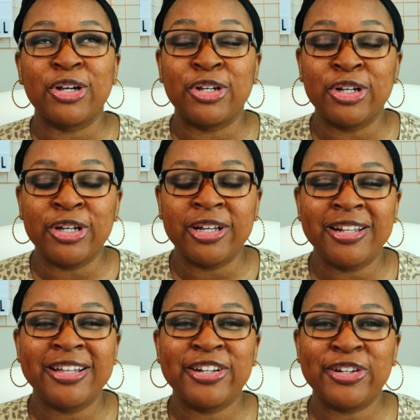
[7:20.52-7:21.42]

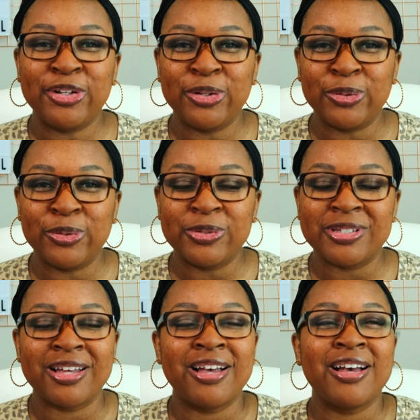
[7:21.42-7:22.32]
good
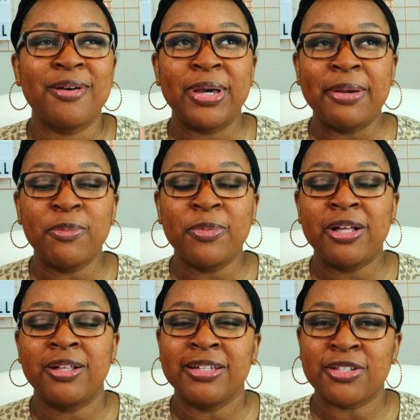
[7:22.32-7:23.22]
news.
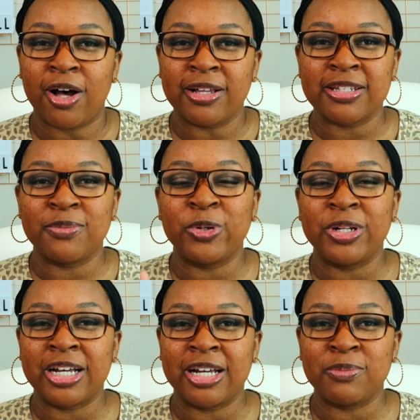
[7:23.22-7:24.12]
Paperbell is awesome when
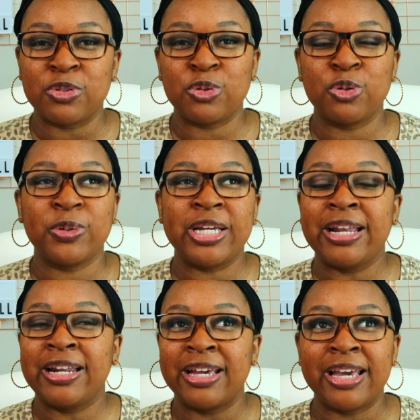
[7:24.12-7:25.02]
it comes to
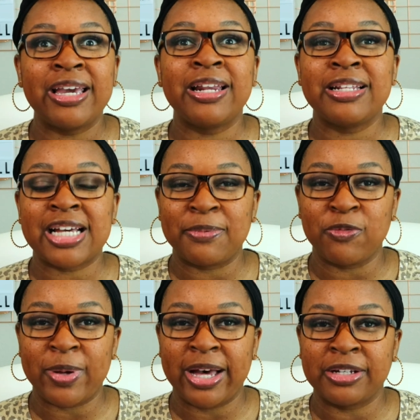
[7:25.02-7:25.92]
creating any type
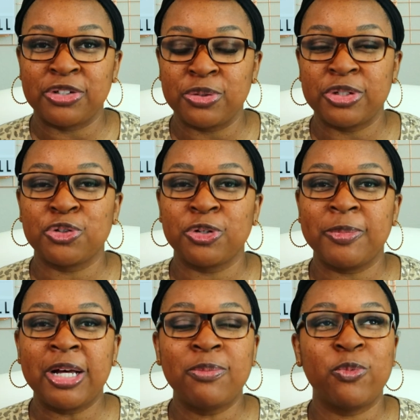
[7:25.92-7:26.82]
of package you can
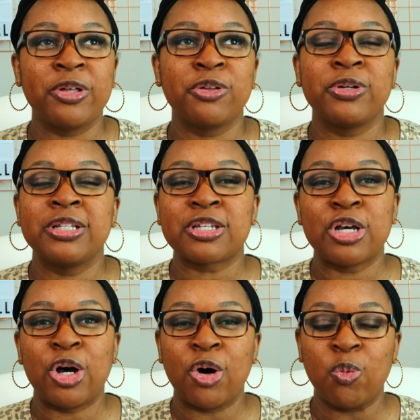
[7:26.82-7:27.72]
dream up, whether it's
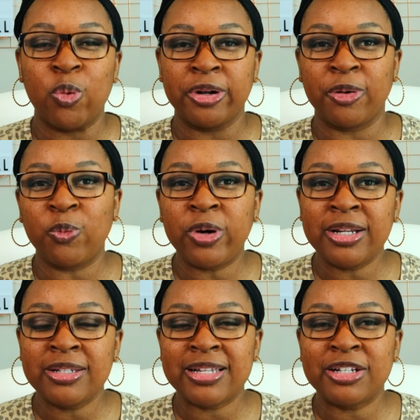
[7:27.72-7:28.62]
a
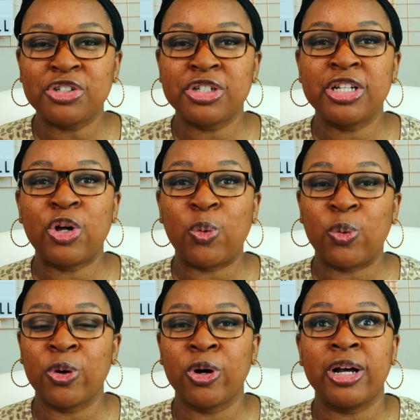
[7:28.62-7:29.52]
one-on-one session
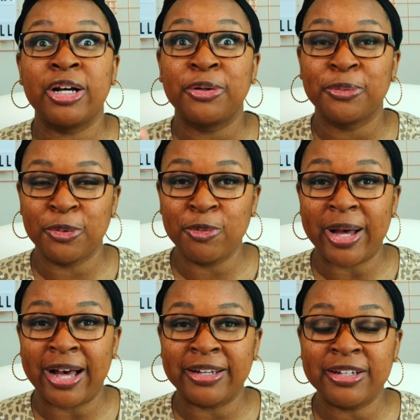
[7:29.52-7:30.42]
or a group
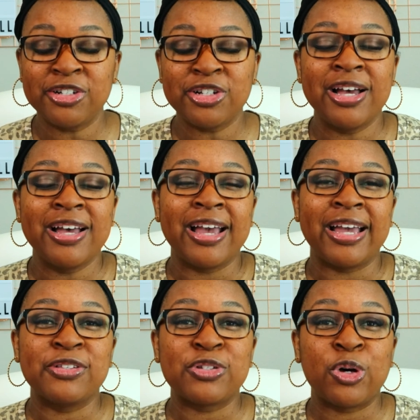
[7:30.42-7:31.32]
package.
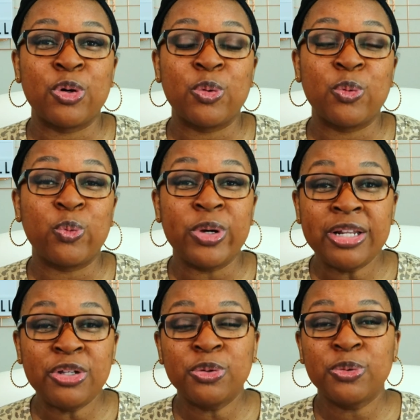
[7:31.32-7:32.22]
And so
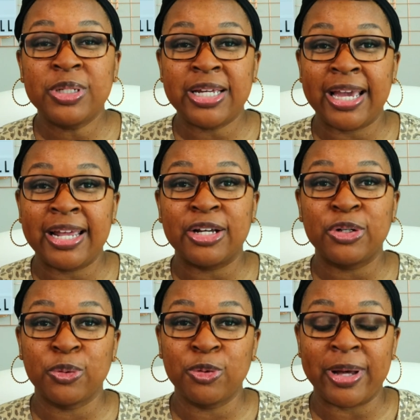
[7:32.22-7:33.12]
when you create a
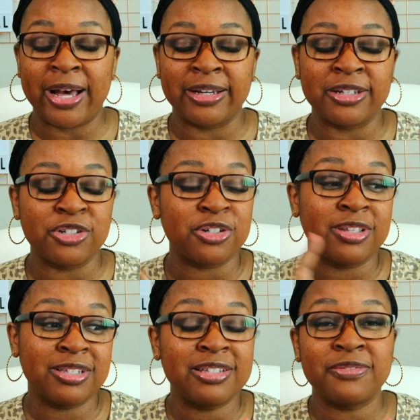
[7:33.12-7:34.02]
group package,
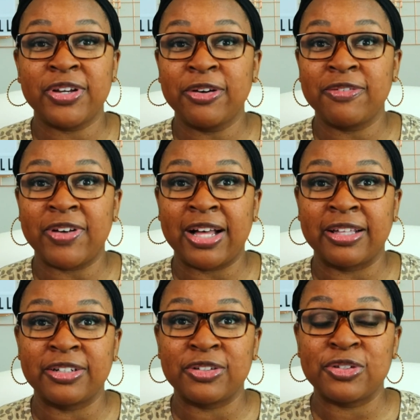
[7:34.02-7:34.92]
this is a very
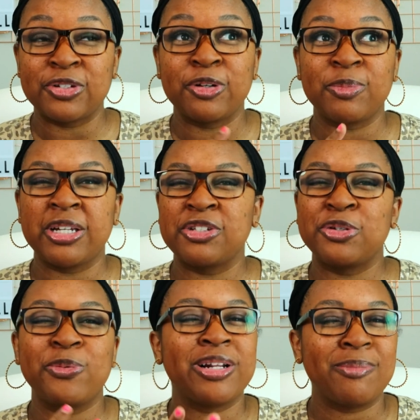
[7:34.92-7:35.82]
valid concern because
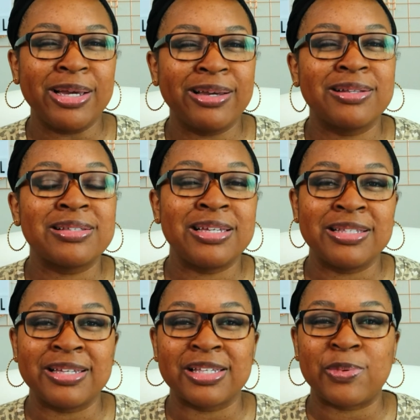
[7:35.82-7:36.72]
you want to make it as
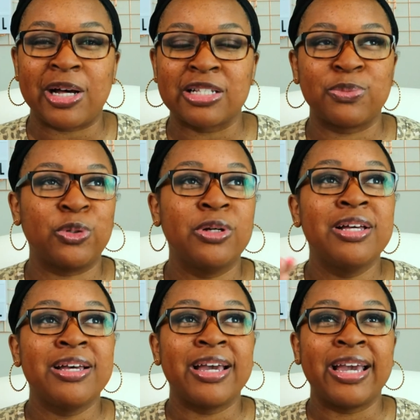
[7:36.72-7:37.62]
easy as possible.
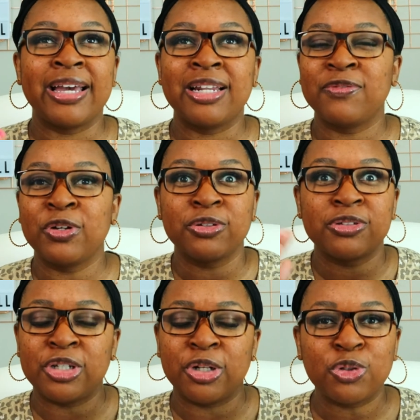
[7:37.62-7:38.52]
And if
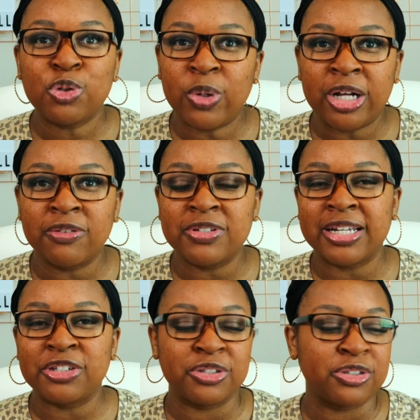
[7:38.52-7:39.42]
there's, 12
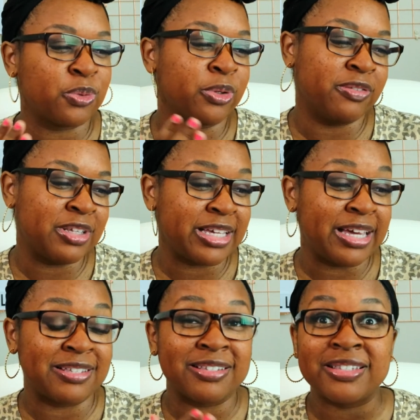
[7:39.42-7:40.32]
sessions, or in this
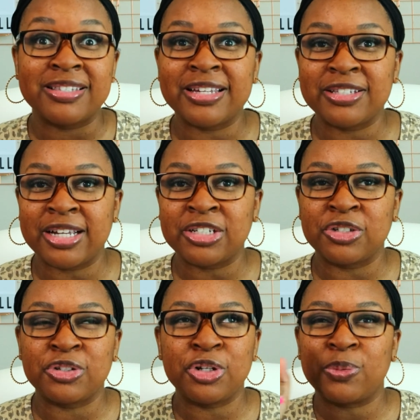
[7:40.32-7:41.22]
case, 6
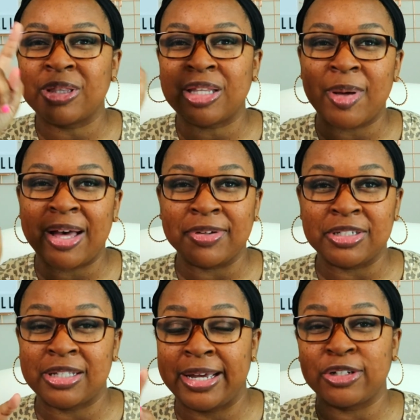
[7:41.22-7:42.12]
sessions, you don't want them having
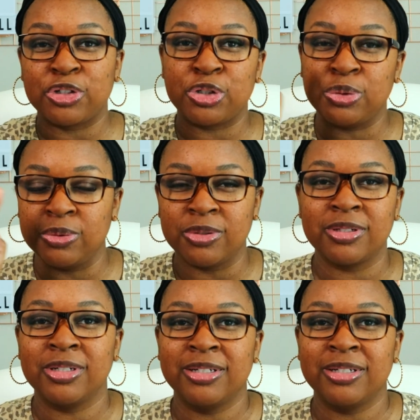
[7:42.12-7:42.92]
to choose